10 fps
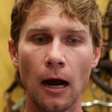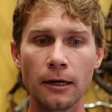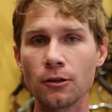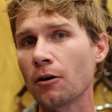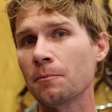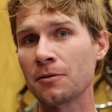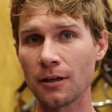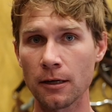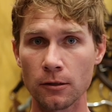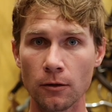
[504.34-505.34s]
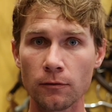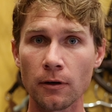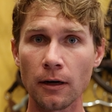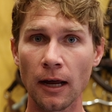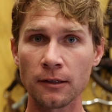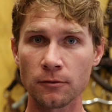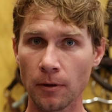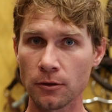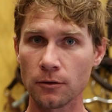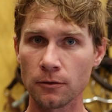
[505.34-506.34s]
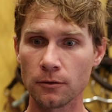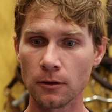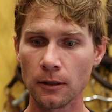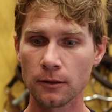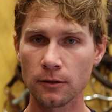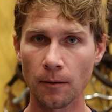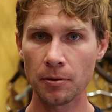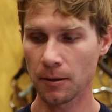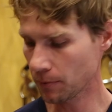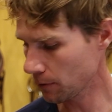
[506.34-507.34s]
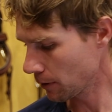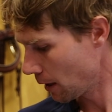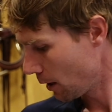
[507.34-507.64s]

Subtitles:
I don't obsess over it as much as some people.